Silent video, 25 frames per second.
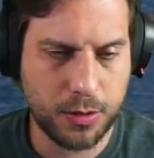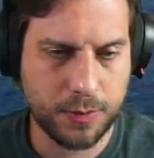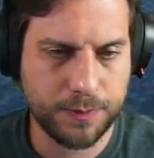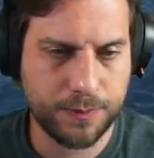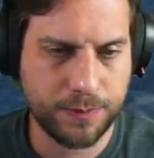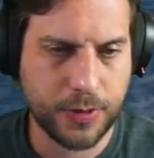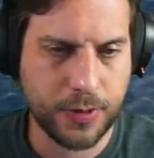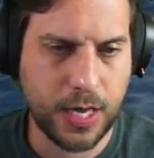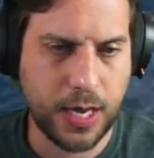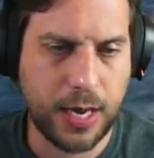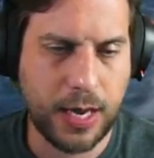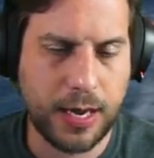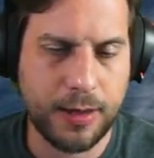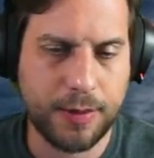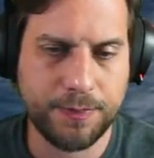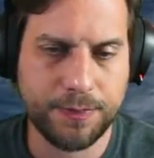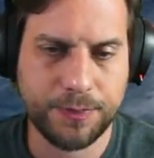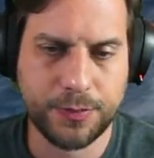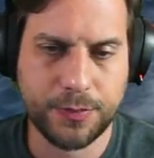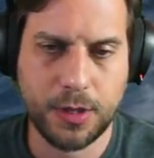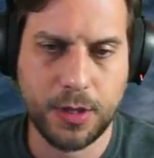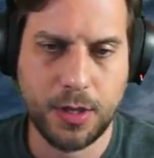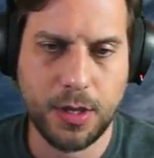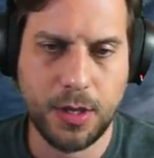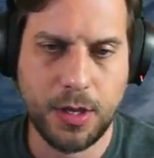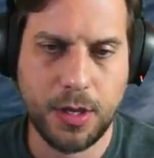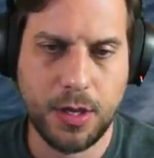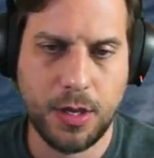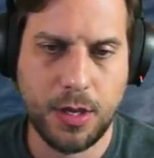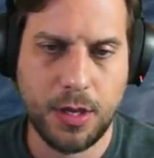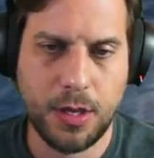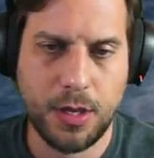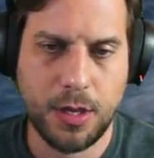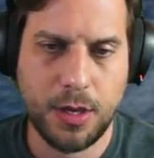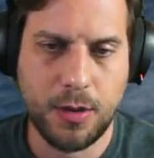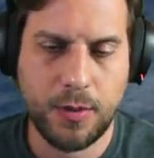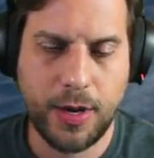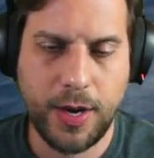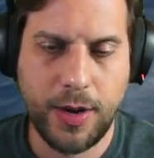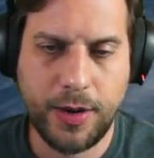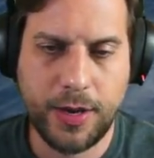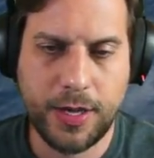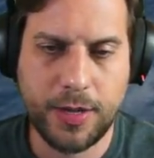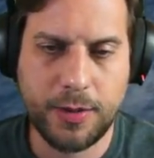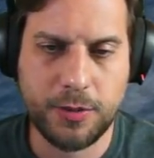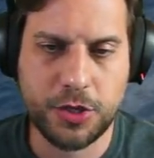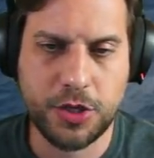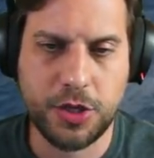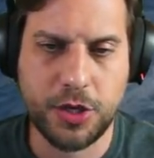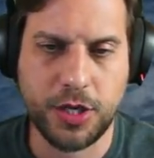Ah. Why do I
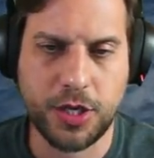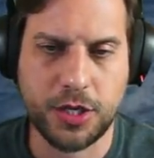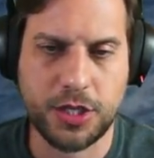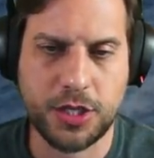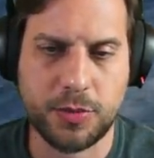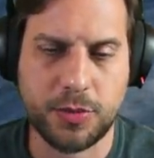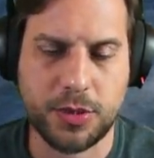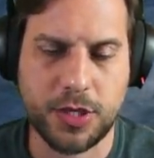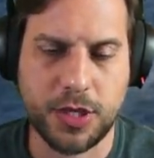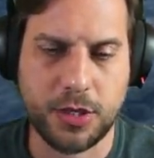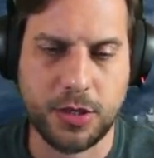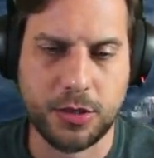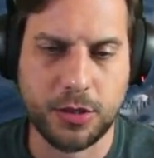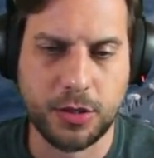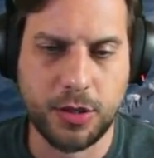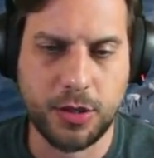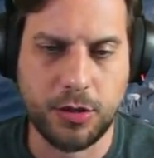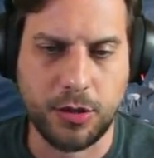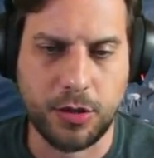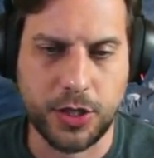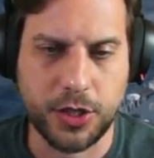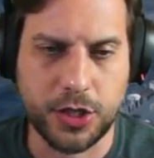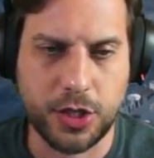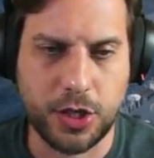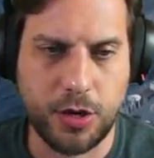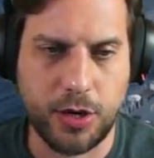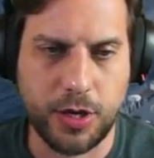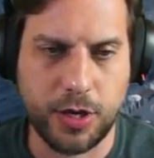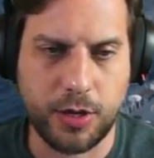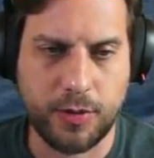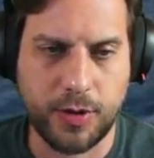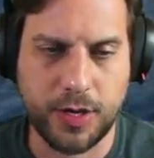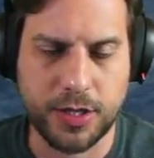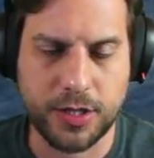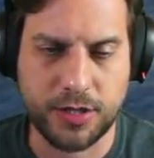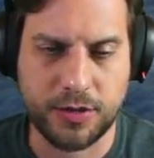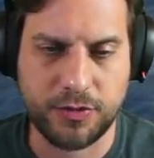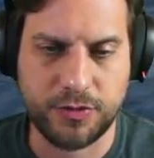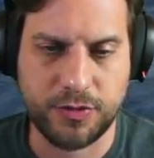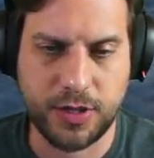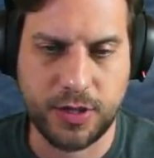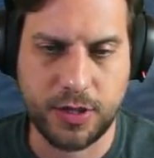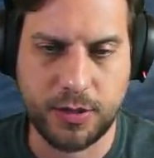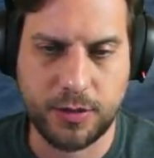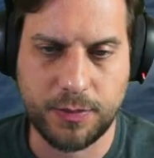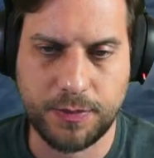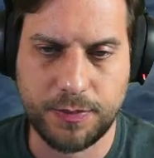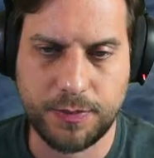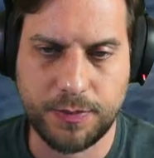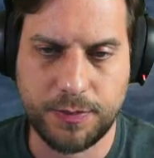keep shooting at ships and they're literally turning right as I fire?
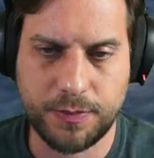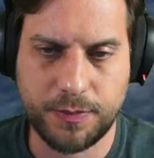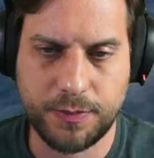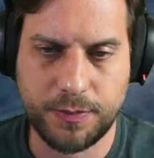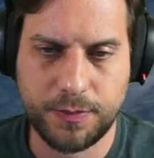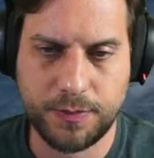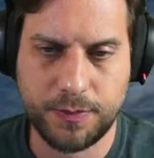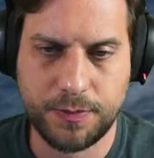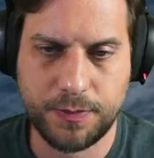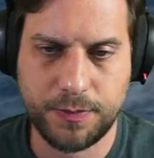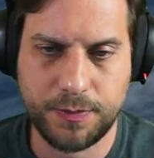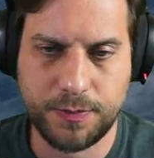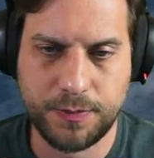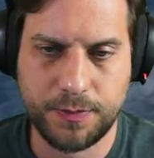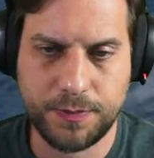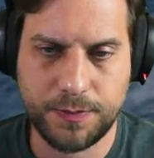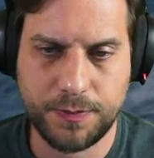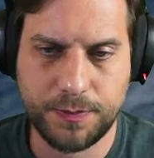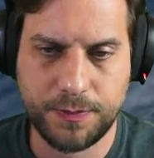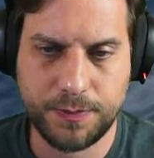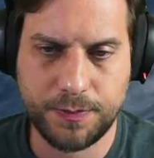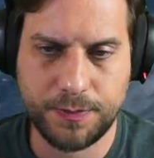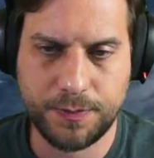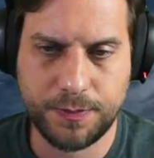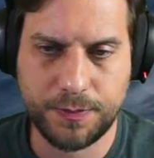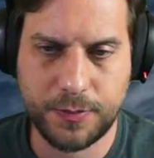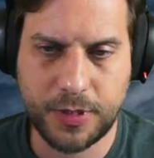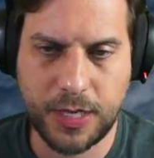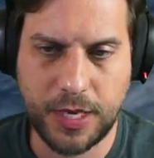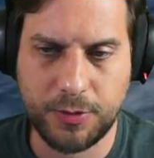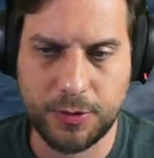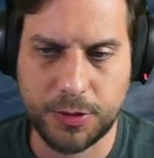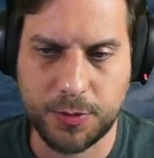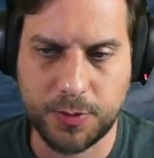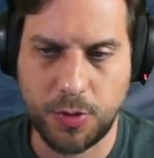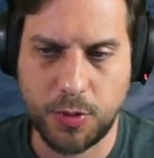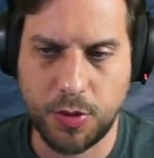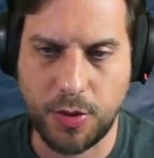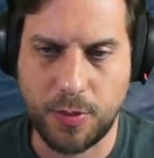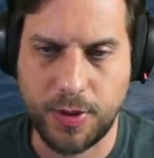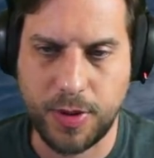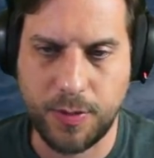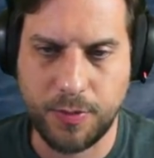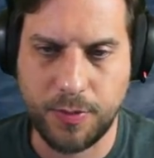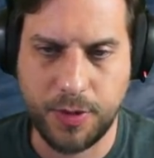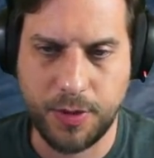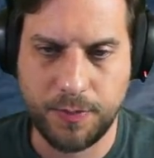That was poor by me.